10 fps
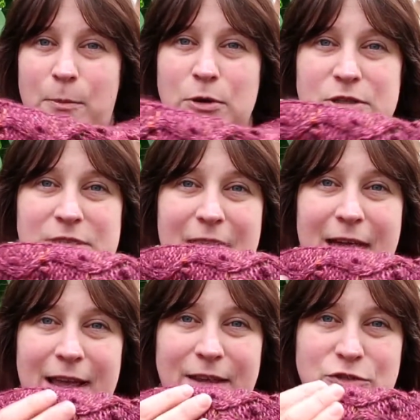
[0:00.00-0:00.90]
but
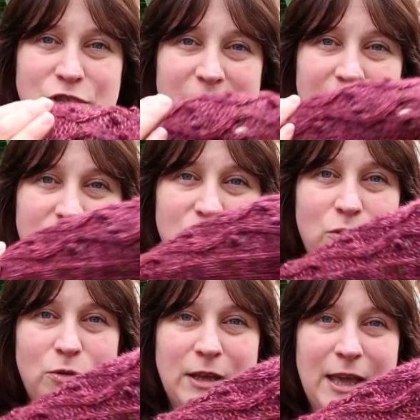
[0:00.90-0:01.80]
I've changed
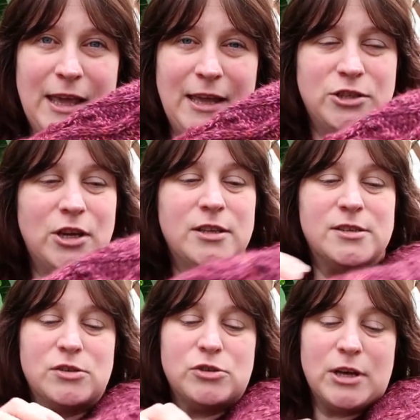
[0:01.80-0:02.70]
all the gauge
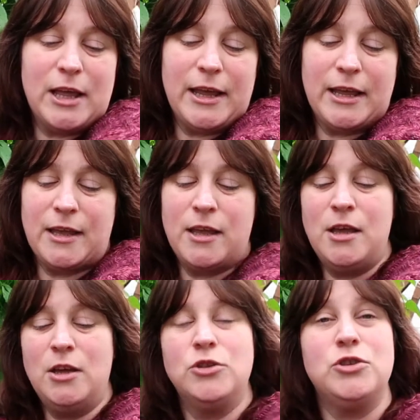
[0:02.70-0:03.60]
and such like
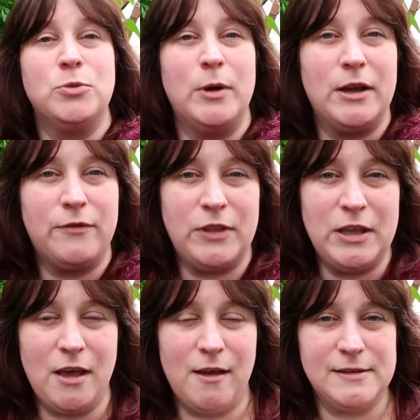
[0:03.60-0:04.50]
to work for
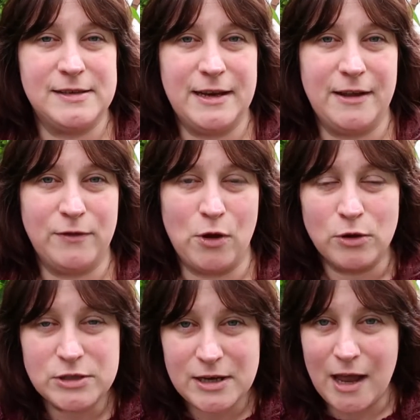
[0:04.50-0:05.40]
the yarns that I've
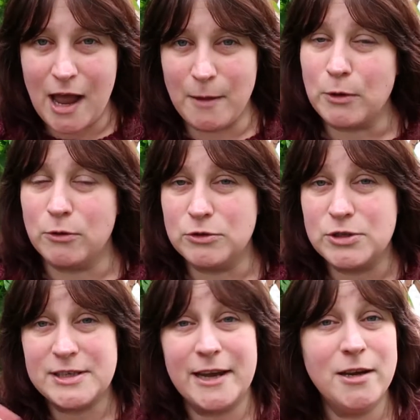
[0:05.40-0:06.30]
got. I'm going
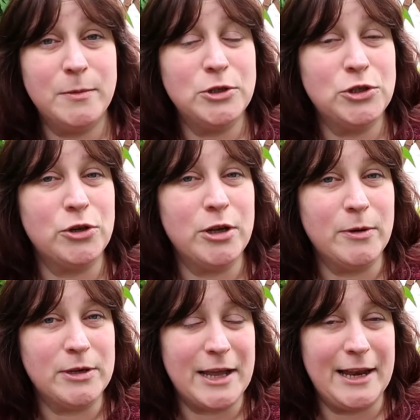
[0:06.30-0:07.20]
to stand up and show
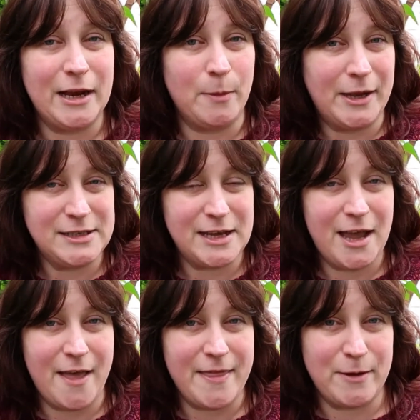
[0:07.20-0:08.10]
you it a little
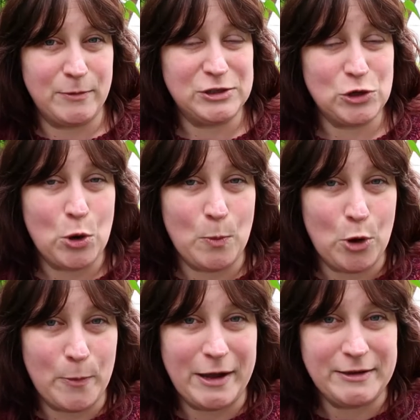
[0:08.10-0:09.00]
better, and then we'll talk
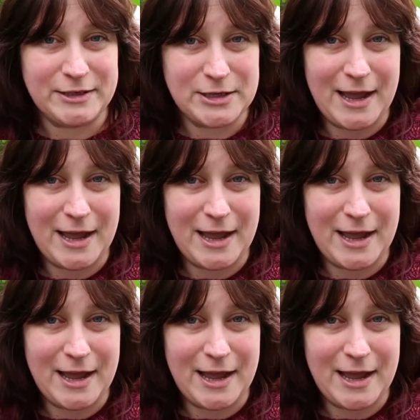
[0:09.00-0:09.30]
more about it